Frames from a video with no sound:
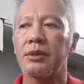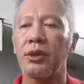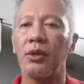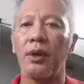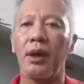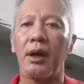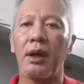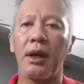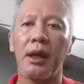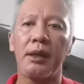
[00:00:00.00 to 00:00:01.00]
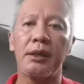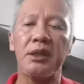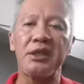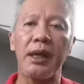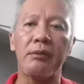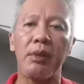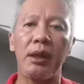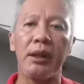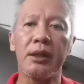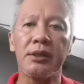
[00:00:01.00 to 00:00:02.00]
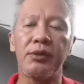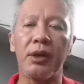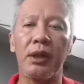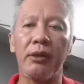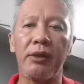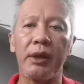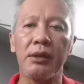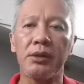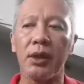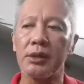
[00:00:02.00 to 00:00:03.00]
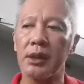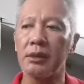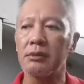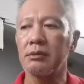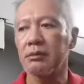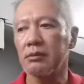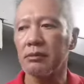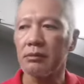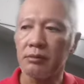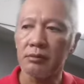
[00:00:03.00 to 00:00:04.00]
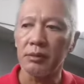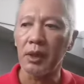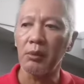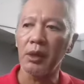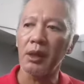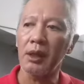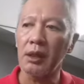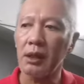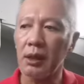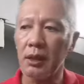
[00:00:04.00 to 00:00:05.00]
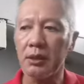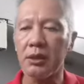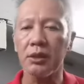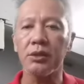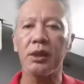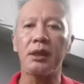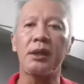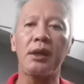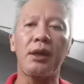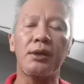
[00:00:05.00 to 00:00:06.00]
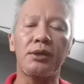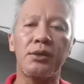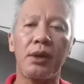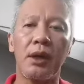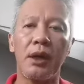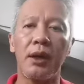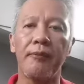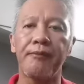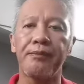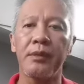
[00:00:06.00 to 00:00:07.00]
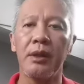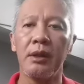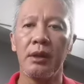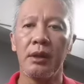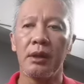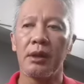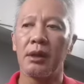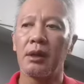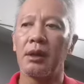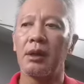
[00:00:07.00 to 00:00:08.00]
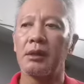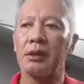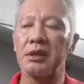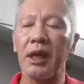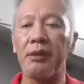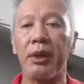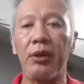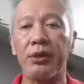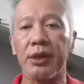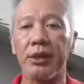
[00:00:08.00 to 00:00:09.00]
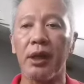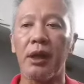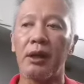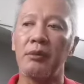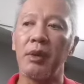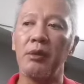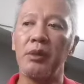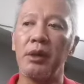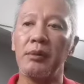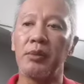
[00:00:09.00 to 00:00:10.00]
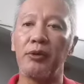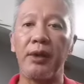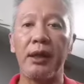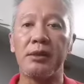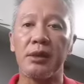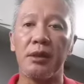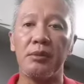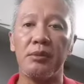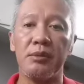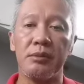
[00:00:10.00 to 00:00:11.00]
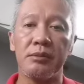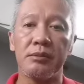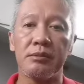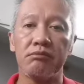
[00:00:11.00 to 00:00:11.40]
I design buildings for a living. So I said, maybe it's a good idea to design my own guitar. Maybe provide some